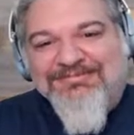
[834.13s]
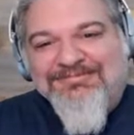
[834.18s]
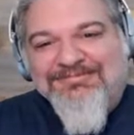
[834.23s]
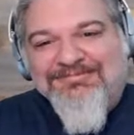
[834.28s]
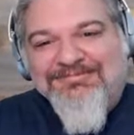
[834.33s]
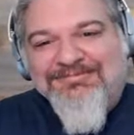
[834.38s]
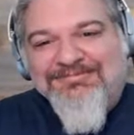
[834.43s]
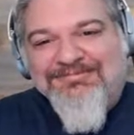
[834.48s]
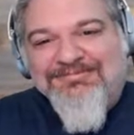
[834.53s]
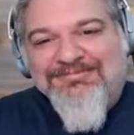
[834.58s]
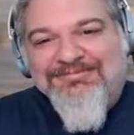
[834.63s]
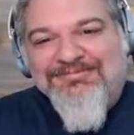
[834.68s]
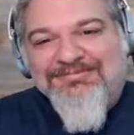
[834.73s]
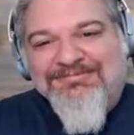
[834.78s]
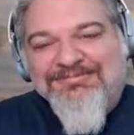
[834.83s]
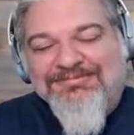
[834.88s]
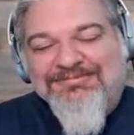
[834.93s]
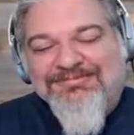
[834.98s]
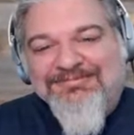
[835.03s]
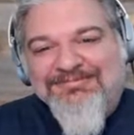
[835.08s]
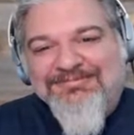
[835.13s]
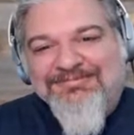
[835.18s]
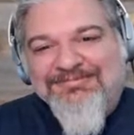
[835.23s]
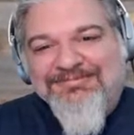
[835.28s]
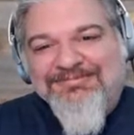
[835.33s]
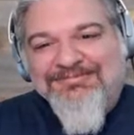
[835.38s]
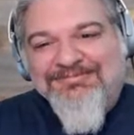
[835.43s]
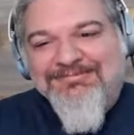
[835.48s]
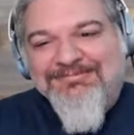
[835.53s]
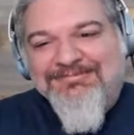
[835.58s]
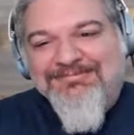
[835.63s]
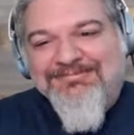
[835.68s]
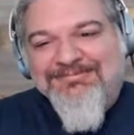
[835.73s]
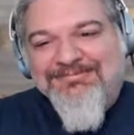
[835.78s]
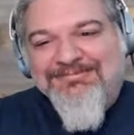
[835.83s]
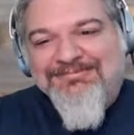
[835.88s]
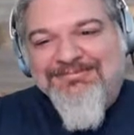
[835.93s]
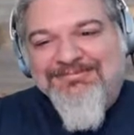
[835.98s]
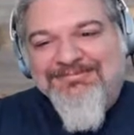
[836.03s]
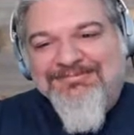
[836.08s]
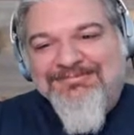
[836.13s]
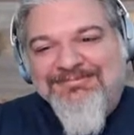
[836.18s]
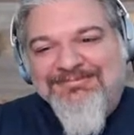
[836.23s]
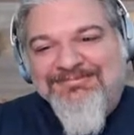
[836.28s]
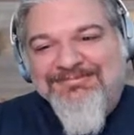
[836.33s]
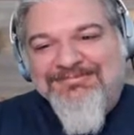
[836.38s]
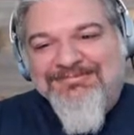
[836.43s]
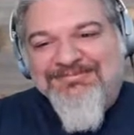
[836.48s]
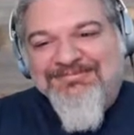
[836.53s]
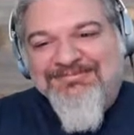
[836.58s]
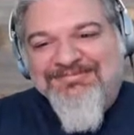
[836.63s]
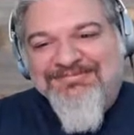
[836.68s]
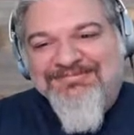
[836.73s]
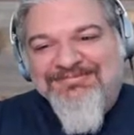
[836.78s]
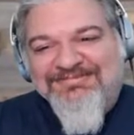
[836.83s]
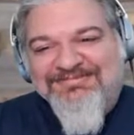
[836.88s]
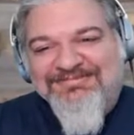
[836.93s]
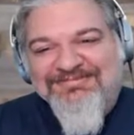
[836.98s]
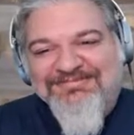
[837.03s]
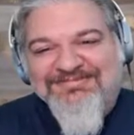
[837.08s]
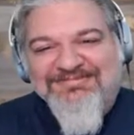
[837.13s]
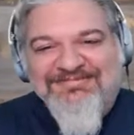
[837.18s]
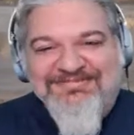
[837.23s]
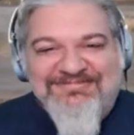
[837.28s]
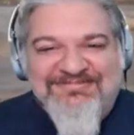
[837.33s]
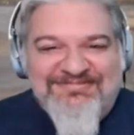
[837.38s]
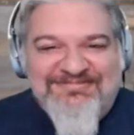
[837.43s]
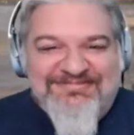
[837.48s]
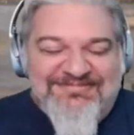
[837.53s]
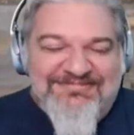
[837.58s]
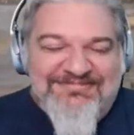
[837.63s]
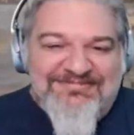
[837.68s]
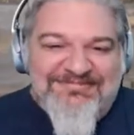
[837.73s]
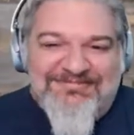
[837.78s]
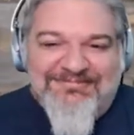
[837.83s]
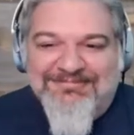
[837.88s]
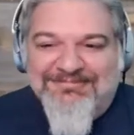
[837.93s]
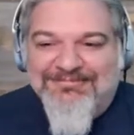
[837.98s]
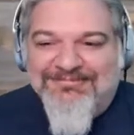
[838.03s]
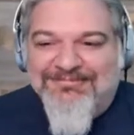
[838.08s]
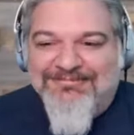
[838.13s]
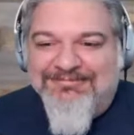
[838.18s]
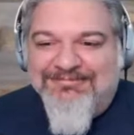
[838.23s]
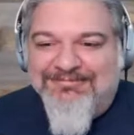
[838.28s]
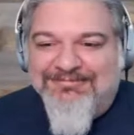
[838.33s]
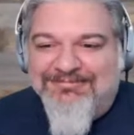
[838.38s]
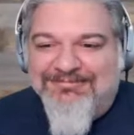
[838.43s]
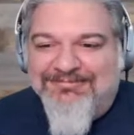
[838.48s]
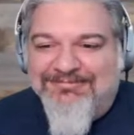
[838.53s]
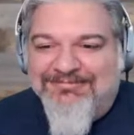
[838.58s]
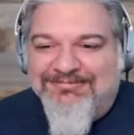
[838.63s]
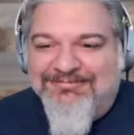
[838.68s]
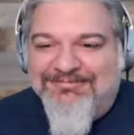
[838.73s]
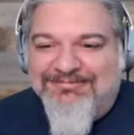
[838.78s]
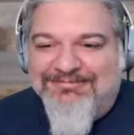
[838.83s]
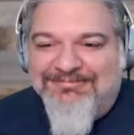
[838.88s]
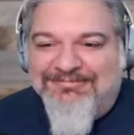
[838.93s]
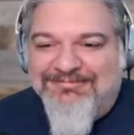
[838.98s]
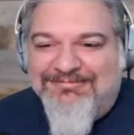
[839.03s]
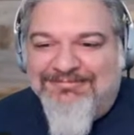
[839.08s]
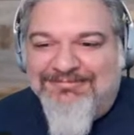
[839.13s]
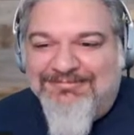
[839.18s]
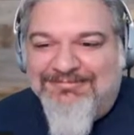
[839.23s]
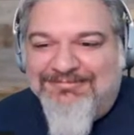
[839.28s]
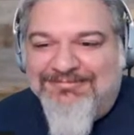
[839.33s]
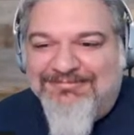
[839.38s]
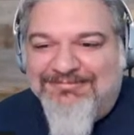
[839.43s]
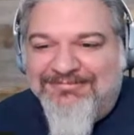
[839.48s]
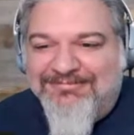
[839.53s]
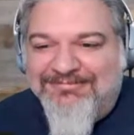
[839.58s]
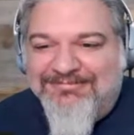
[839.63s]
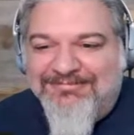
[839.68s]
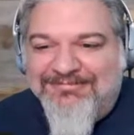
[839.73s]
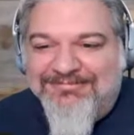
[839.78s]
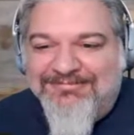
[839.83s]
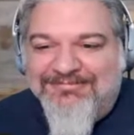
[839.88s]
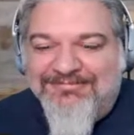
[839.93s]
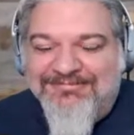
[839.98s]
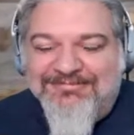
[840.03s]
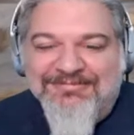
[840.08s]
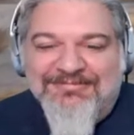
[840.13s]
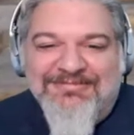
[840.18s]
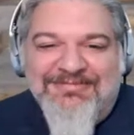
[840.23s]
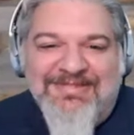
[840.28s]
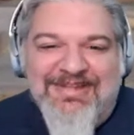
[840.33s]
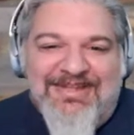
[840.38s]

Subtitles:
The person shown says nothing.